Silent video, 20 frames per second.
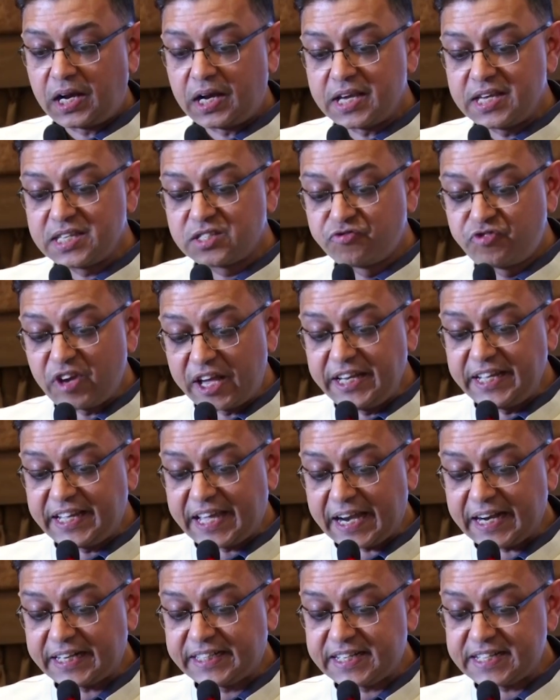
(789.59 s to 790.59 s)
is very
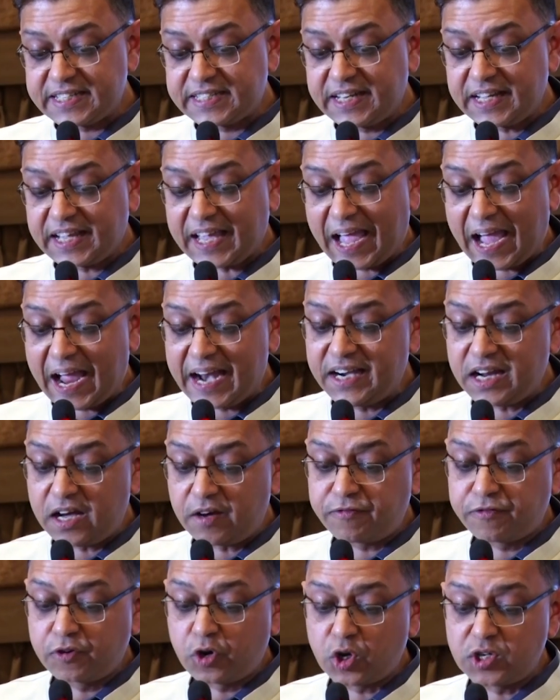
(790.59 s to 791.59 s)
characteristic, and
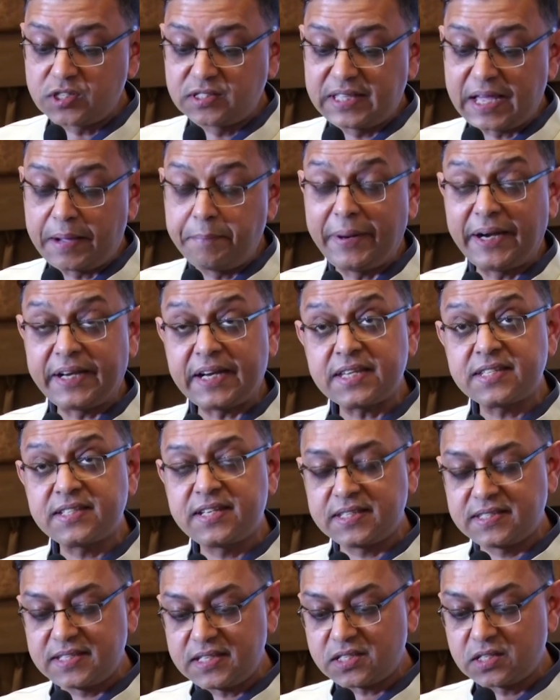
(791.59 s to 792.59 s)
of course their
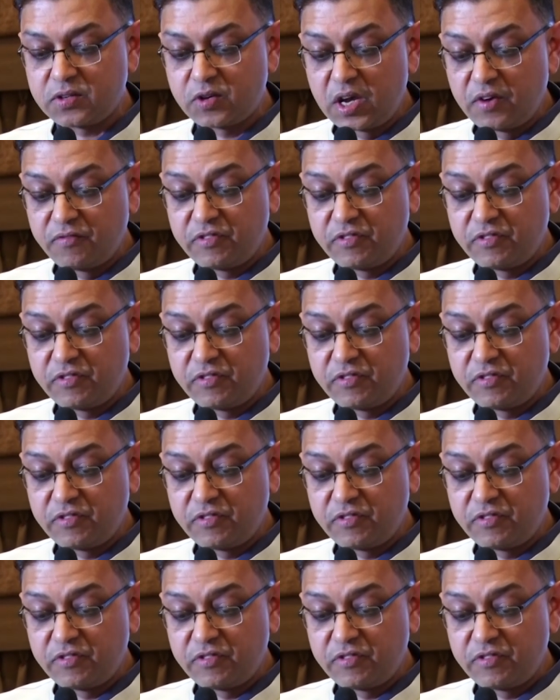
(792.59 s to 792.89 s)
metastasis,